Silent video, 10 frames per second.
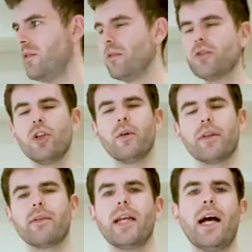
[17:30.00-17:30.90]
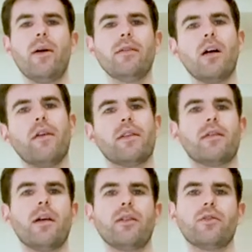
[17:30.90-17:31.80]
two or three hours after
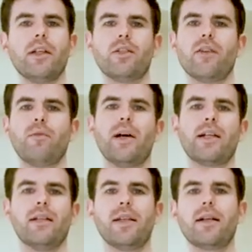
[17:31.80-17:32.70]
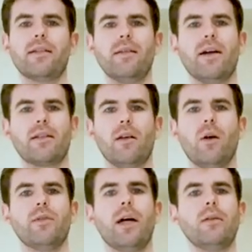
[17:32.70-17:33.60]
surgery. I travel back in a taxi back to the
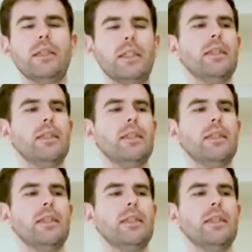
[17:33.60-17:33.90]
hotel.